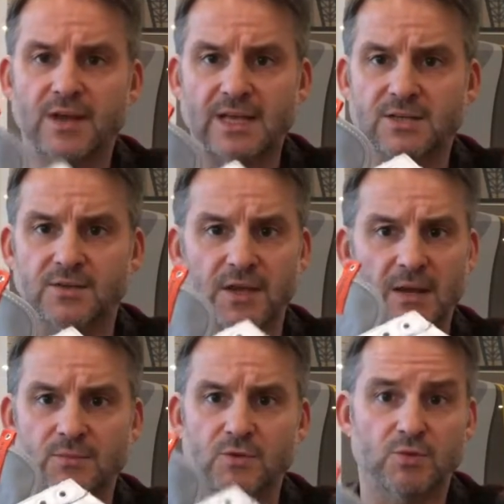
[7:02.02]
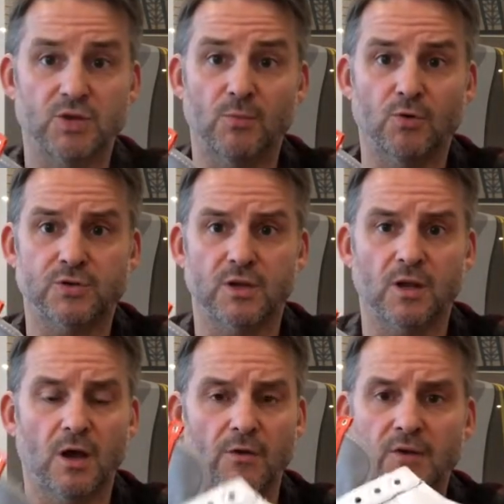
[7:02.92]
NASA themed, which I'm always going to
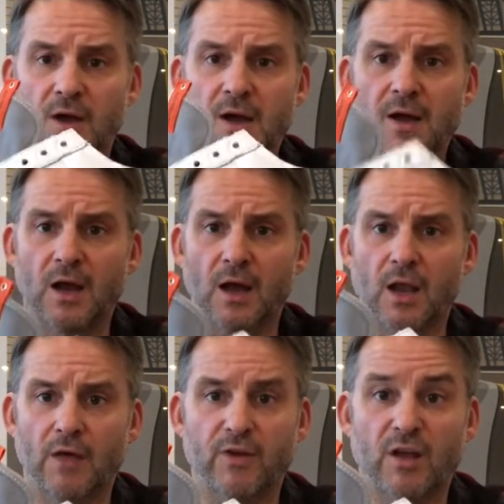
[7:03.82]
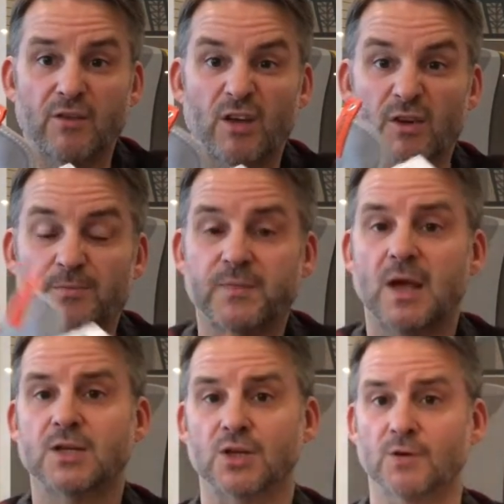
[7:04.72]
love. Uh, love it, love it, love it.
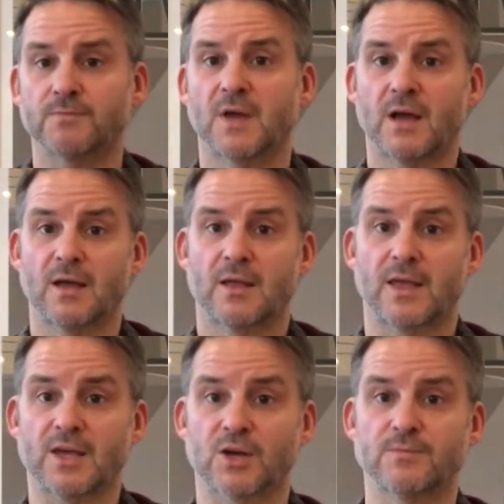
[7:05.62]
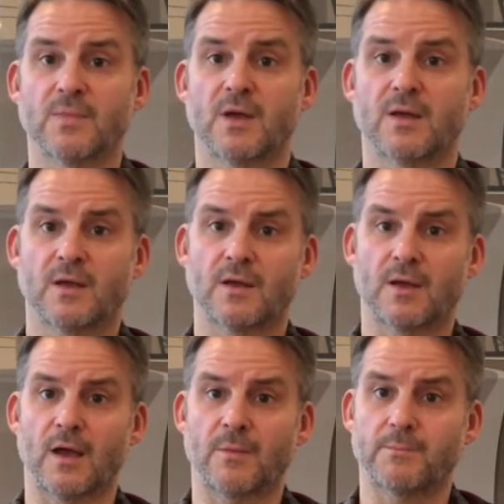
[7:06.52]
So there you go.
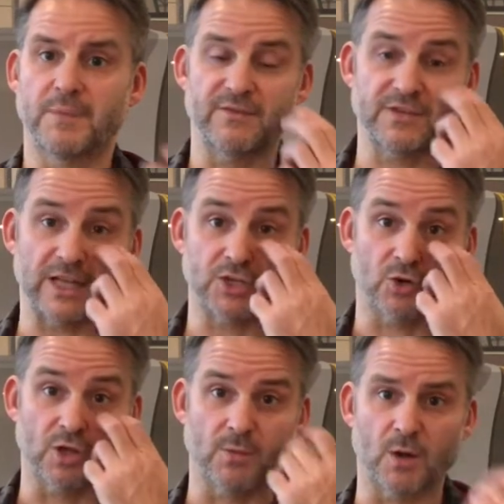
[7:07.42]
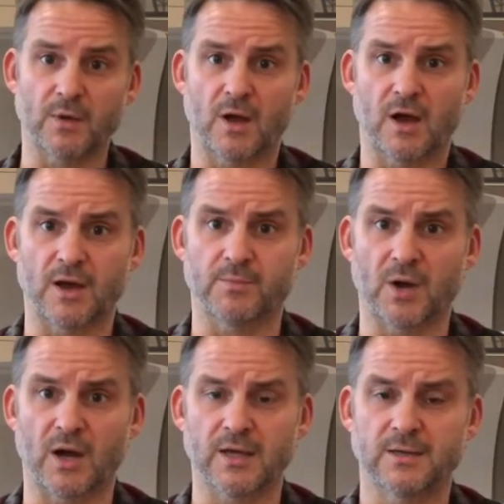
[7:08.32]
Bit of dead stock at the moment, hard to
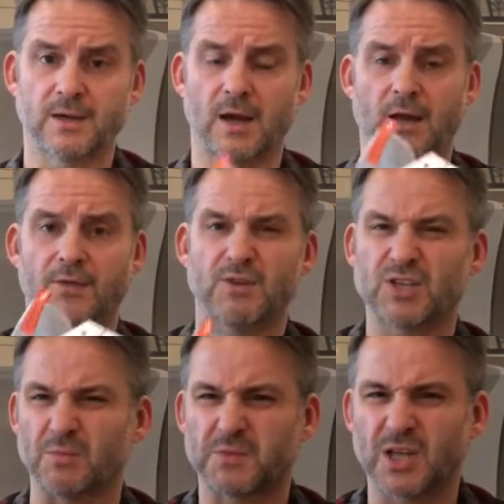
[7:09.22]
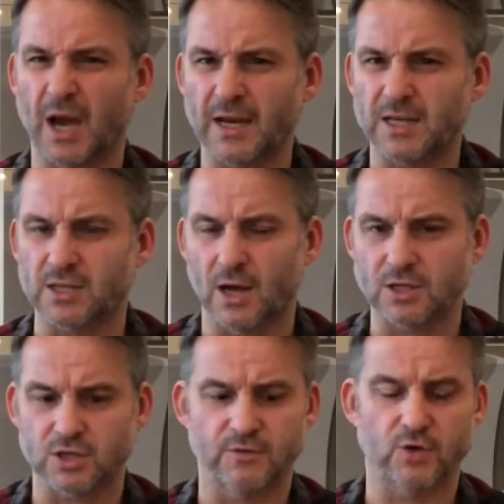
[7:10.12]
buy. Uh, there is some tiny
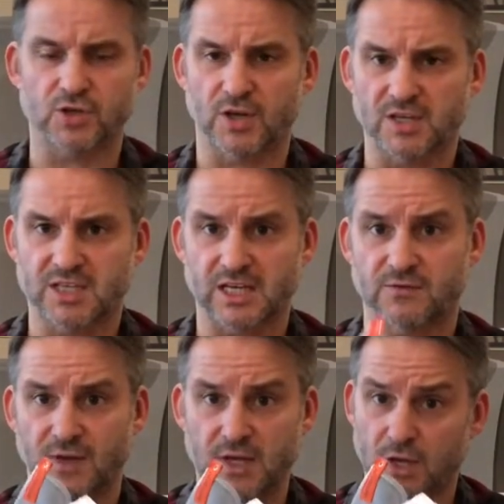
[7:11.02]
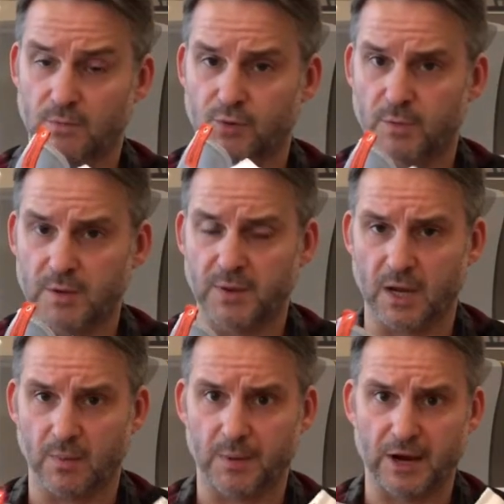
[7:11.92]
sizes. So if you've got size six feet, you can probably pick
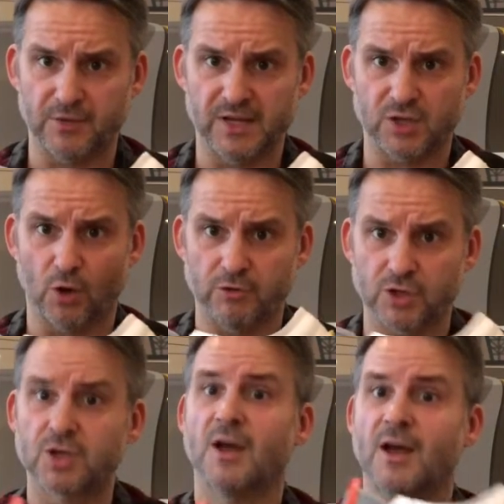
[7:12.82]
up a pair of these in orange.